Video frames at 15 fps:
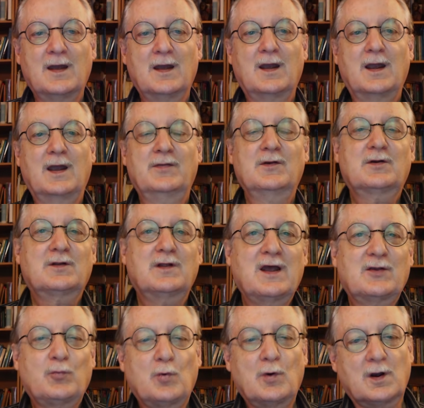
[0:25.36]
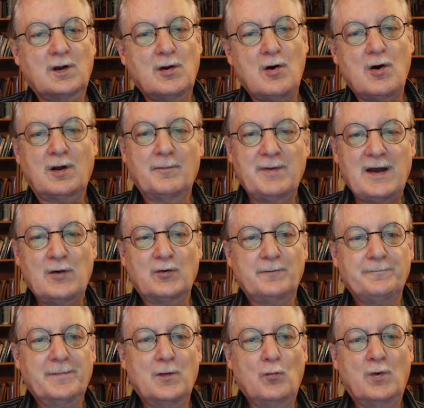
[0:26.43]
In this class, we're going to talk about
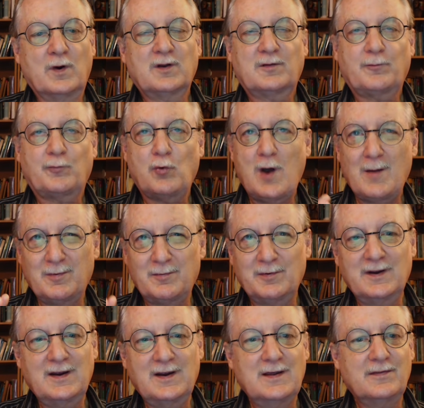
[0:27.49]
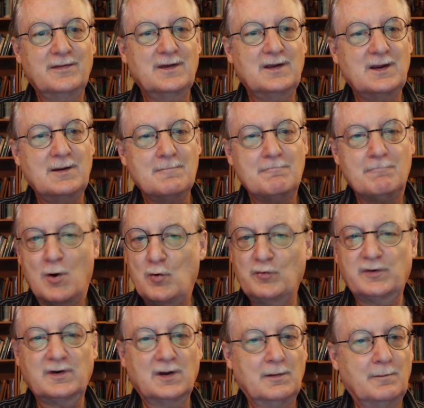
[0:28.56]
what is probably the
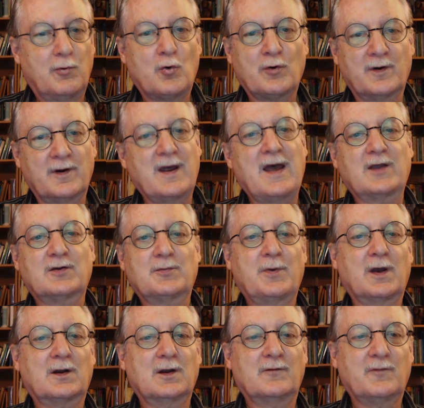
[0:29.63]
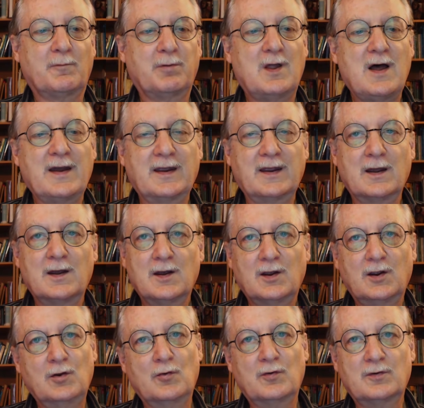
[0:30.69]
most important aspect of applying
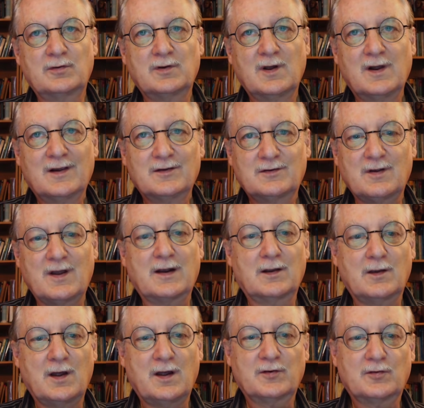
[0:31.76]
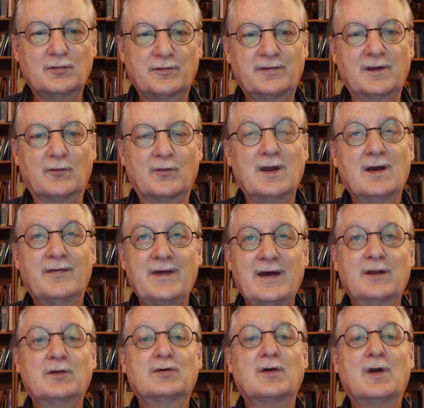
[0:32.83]
Jung's psychological theory. That
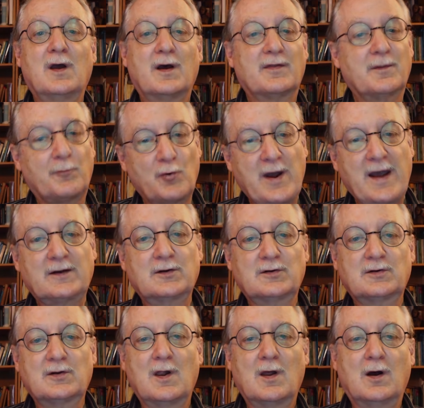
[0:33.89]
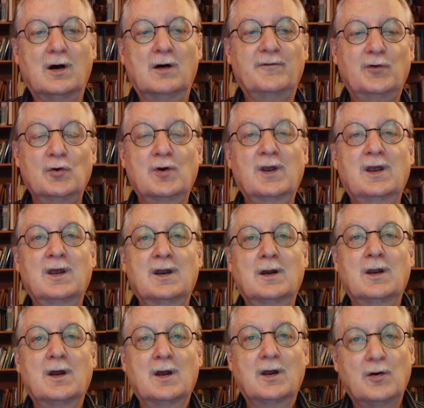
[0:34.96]
is, the practice of Jungian
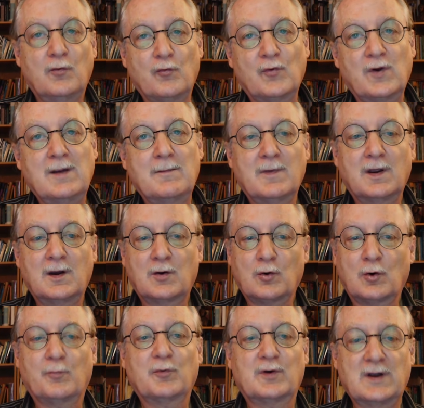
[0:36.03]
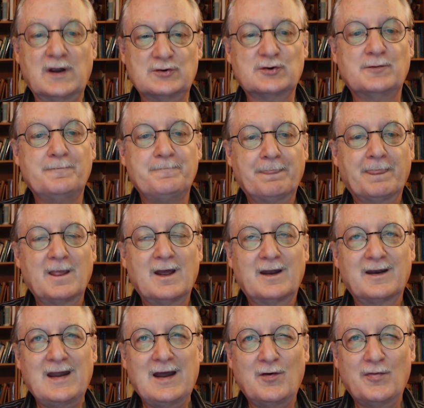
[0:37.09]
dream interpretation.
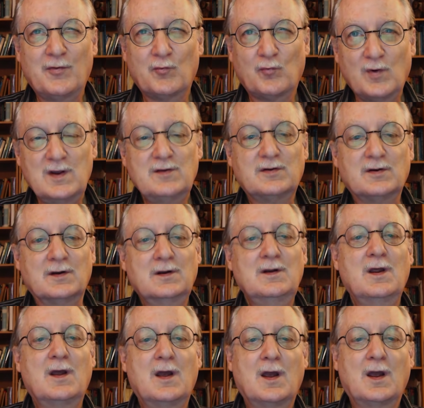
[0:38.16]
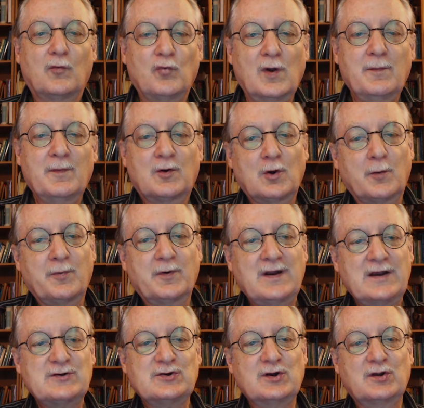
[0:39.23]
Now, the reason dream
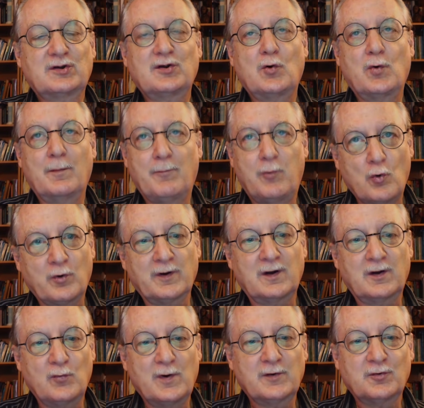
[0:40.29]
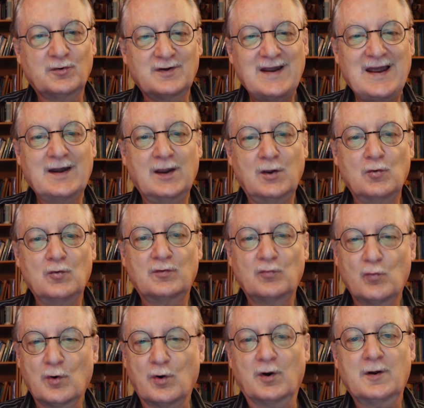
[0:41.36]
interpretation is so important to understanding Jung's
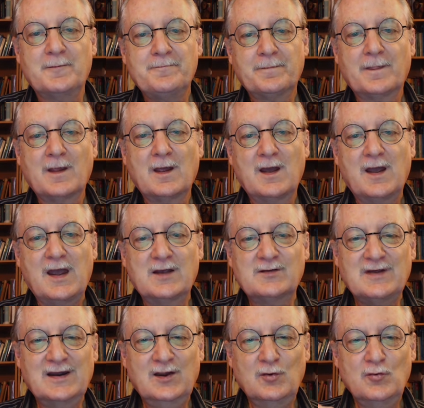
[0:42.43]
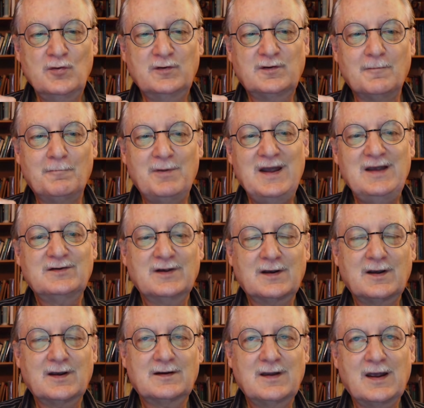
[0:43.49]
work is that Jung's
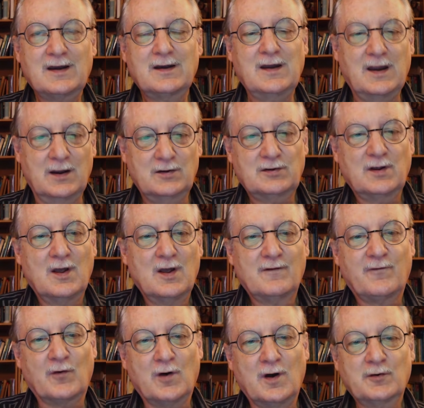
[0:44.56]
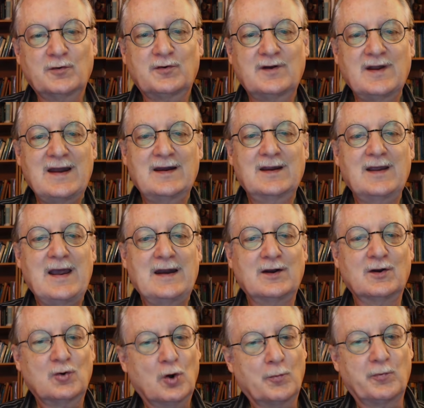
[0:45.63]
basic techniques for understanding and
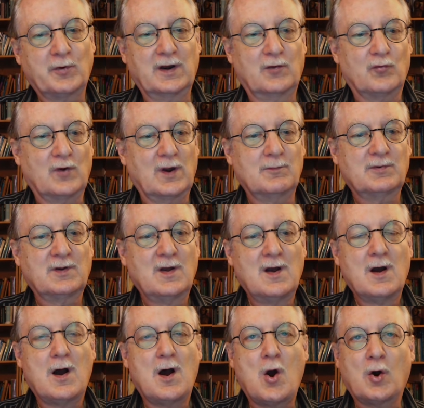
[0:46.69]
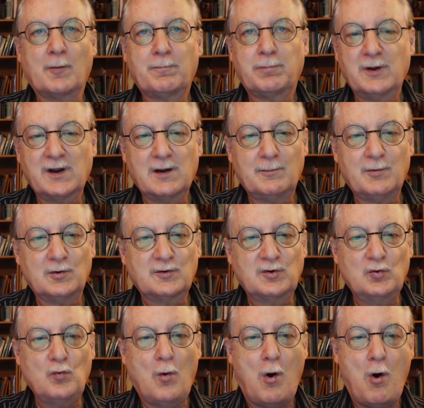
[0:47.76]
interpreting dreams are applicable
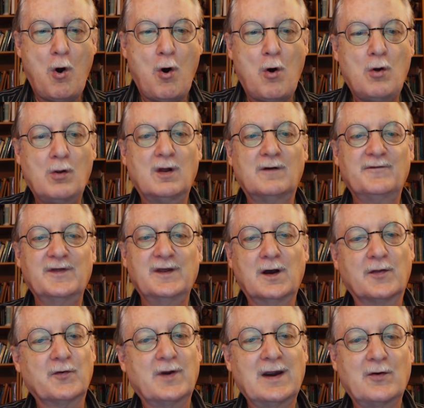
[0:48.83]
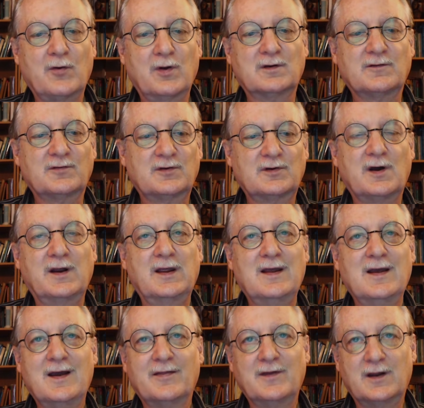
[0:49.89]
to all of the other areas of study
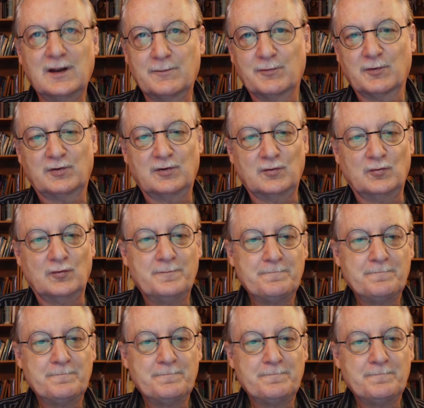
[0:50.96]
that he pursued.